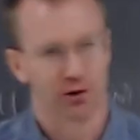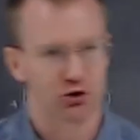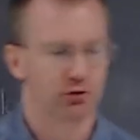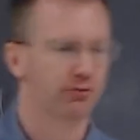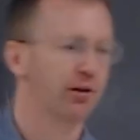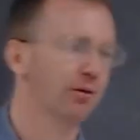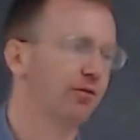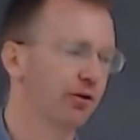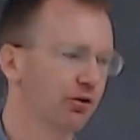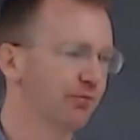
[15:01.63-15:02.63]
pressure from
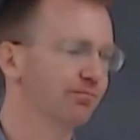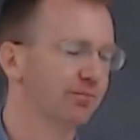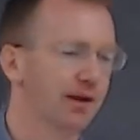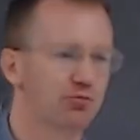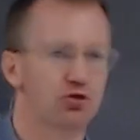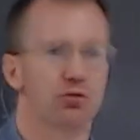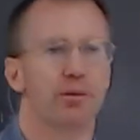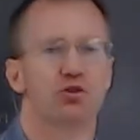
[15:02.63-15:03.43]
it, there are, I'm sure,